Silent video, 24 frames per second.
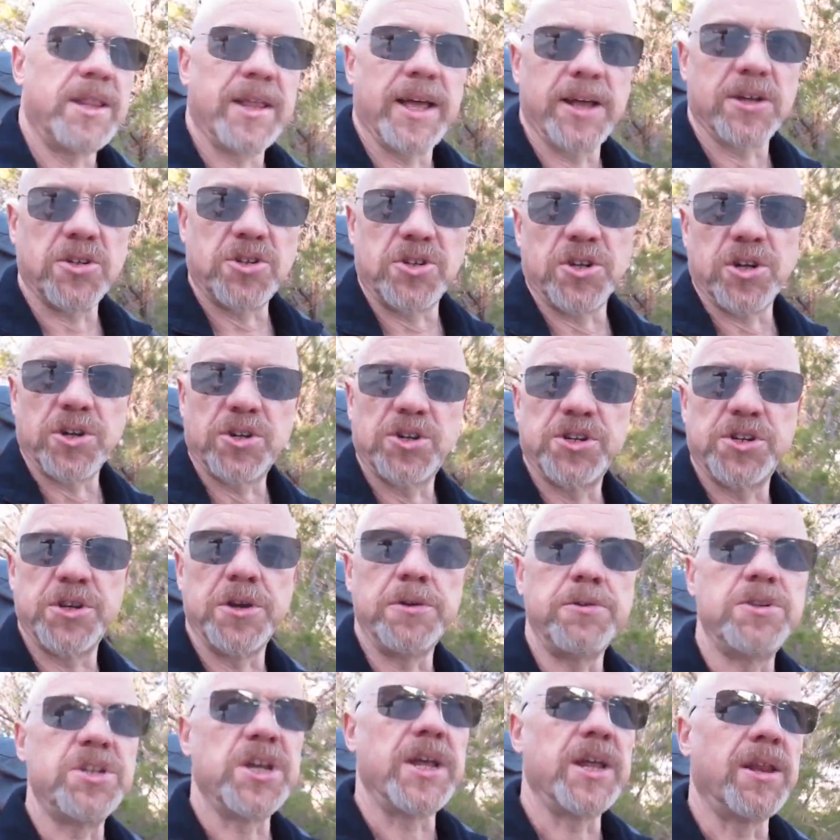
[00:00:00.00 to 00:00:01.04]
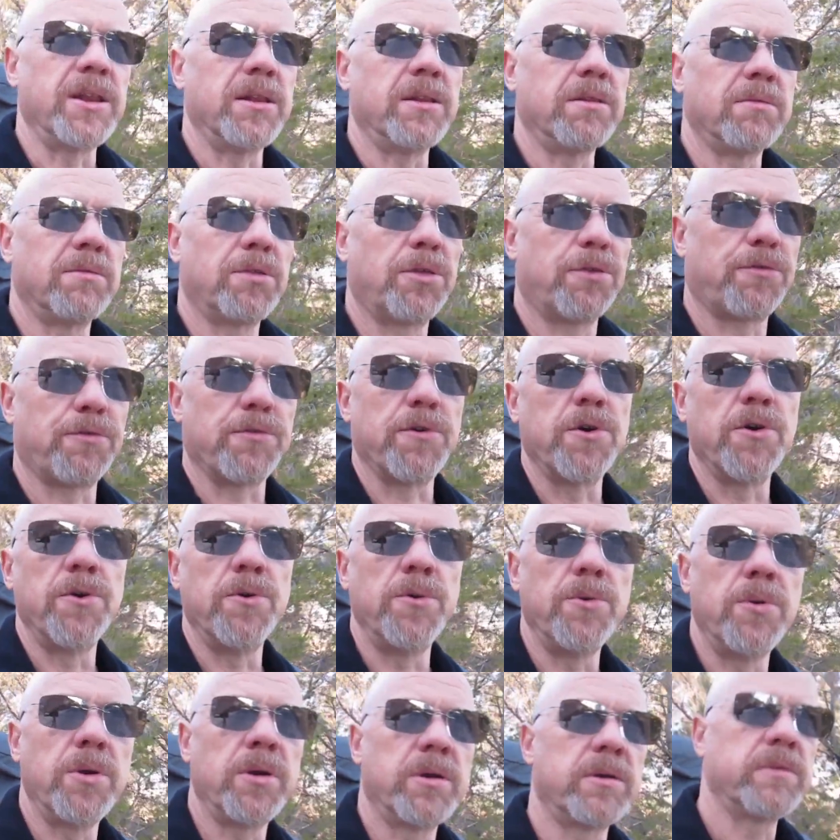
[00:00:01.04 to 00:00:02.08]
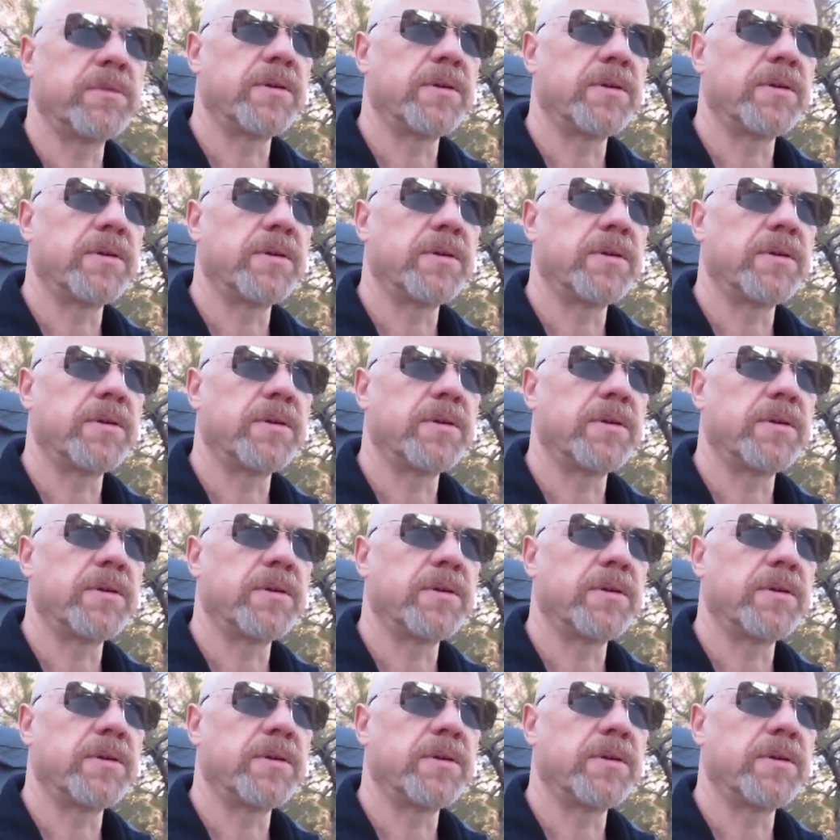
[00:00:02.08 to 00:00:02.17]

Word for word: that's just shooting through,